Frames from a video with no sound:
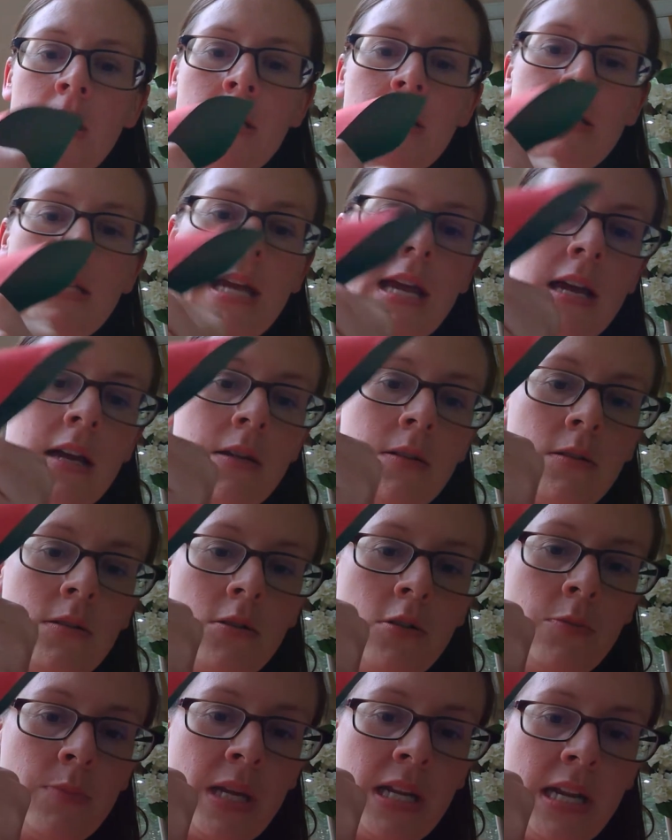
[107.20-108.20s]
down
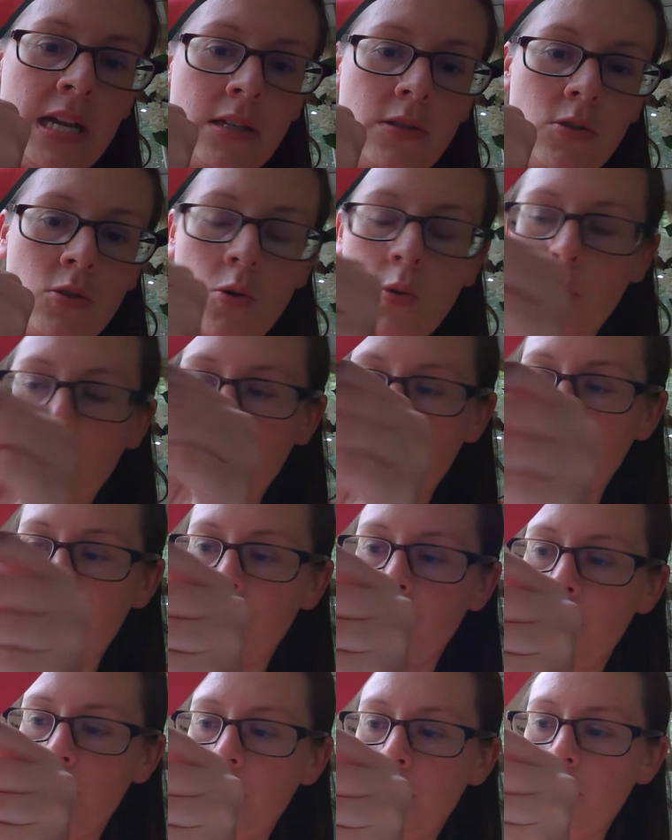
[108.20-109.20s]
to my next corner.
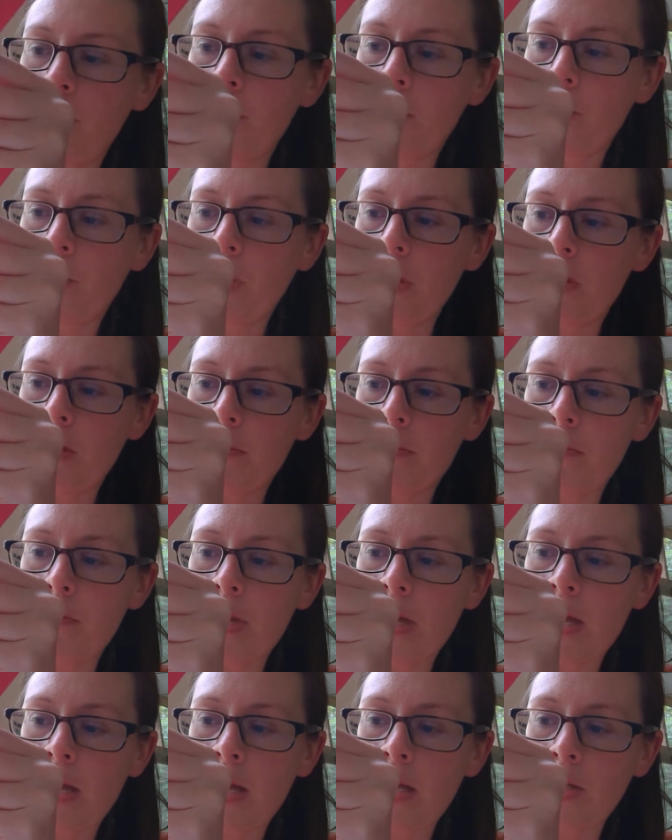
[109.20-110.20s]
So I'm going to
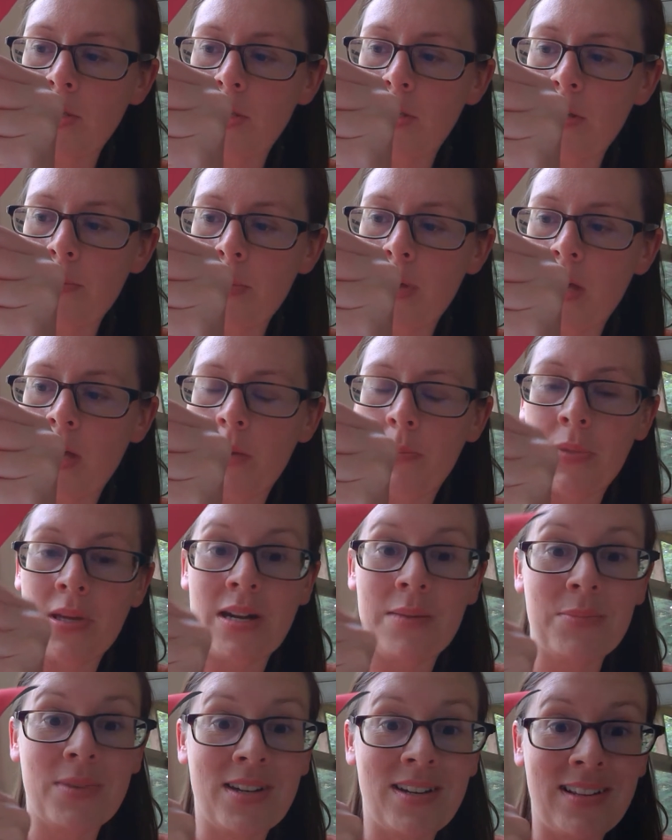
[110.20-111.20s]
match them up, and
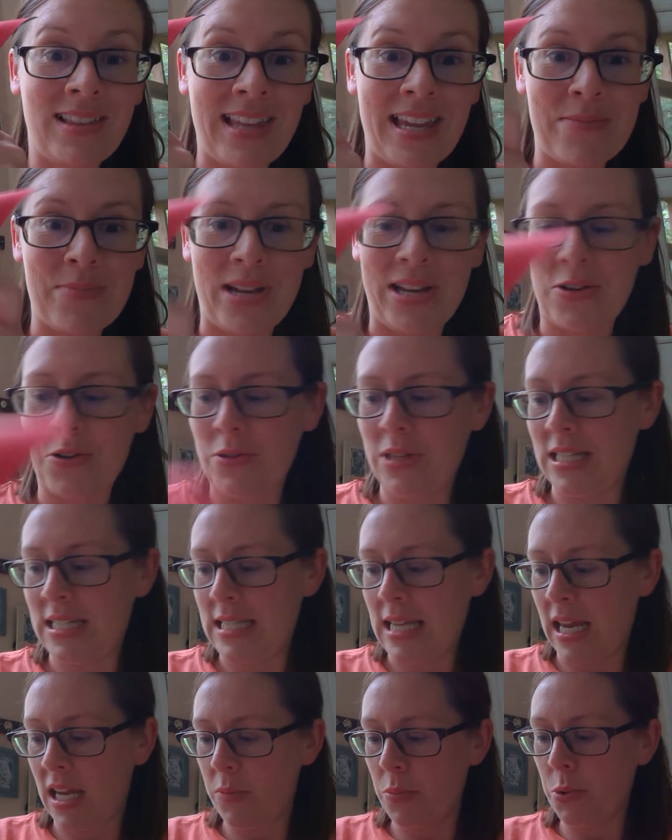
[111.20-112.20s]
I'm going to lay mine on the
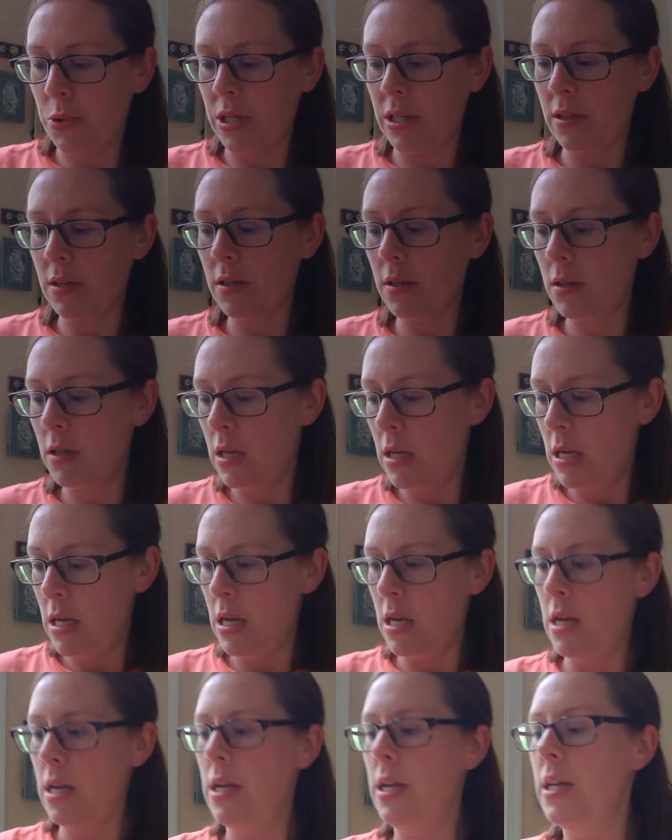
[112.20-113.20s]
table here
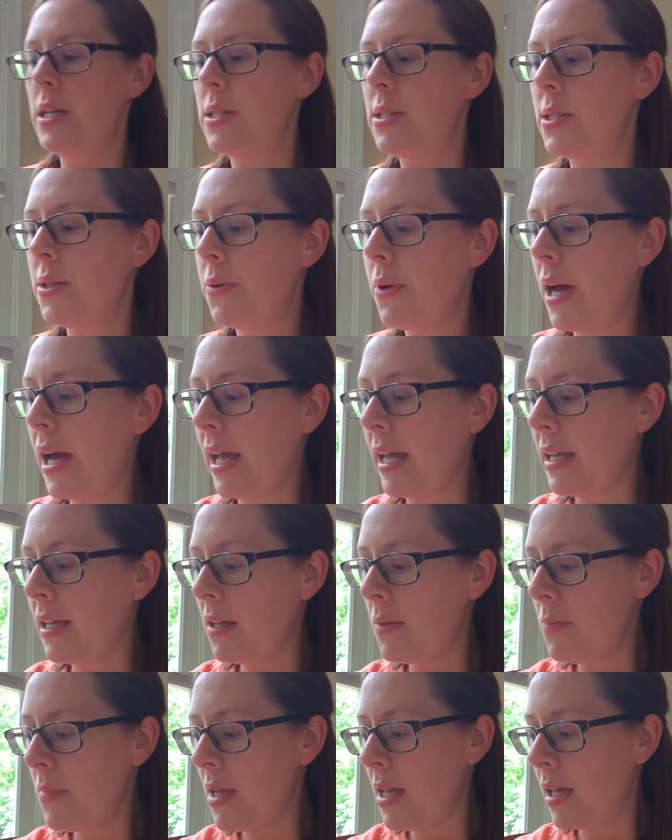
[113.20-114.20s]
so I
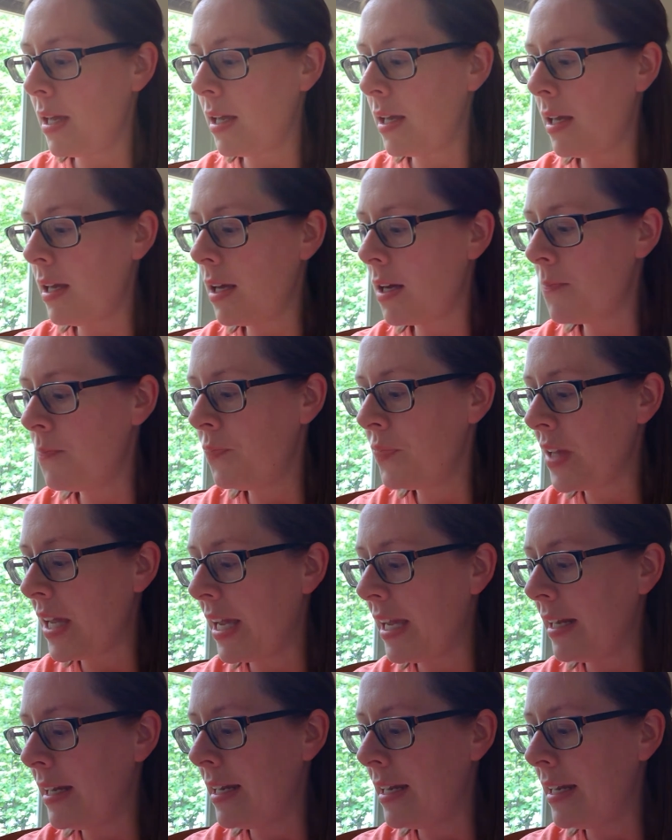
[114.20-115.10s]
can make a